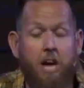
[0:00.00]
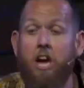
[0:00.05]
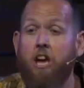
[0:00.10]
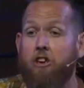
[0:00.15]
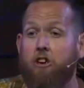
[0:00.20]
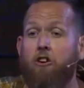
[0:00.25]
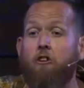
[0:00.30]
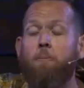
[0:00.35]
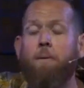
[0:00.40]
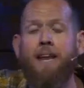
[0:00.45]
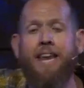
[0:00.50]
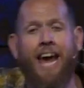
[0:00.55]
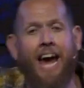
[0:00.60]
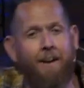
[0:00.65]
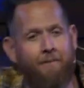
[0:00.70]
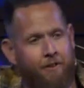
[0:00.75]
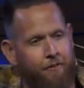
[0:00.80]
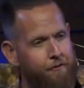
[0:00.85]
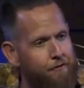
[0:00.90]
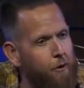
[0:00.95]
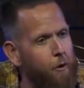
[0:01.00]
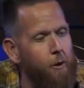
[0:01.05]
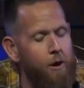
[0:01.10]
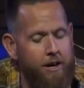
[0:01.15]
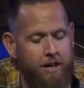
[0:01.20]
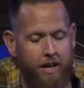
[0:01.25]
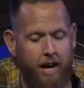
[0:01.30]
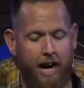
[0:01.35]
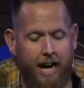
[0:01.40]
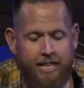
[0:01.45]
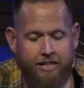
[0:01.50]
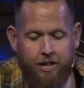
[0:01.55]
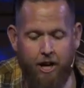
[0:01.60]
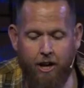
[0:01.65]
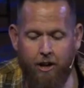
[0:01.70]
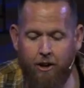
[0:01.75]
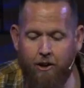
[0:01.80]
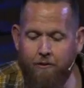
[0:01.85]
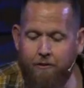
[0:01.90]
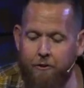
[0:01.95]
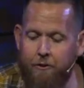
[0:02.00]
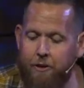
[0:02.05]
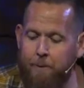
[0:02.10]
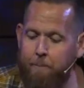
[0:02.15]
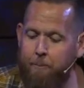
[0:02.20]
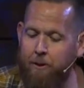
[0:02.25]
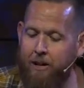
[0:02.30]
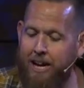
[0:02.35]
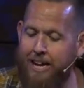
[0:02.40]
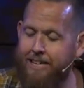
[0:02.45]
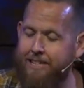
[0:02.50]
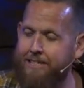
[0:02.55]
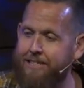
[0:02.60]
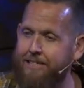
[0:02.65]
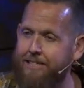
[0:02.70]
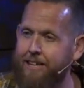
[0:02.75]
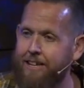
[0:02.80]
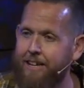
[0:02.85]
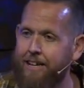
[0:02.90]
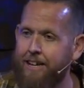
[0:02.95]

You've been having foreign gods all over the place.